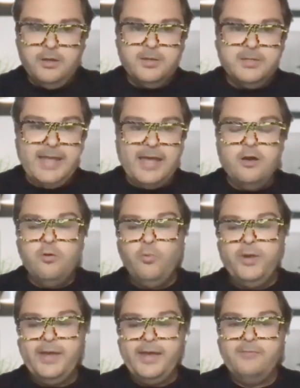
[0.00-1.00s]
Now
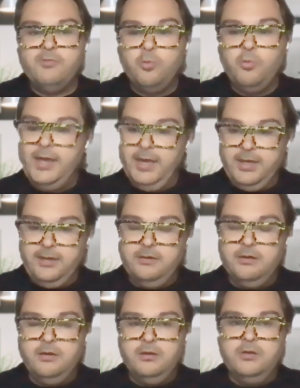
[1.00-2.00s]
we have a way
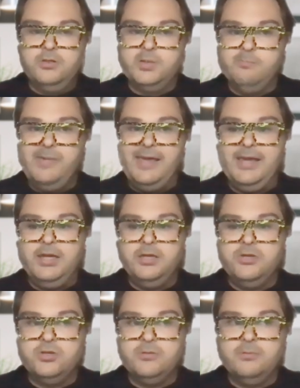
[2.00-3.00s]
to
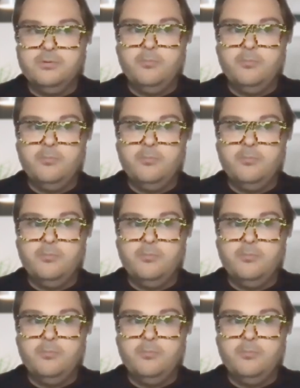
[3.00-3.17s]
manage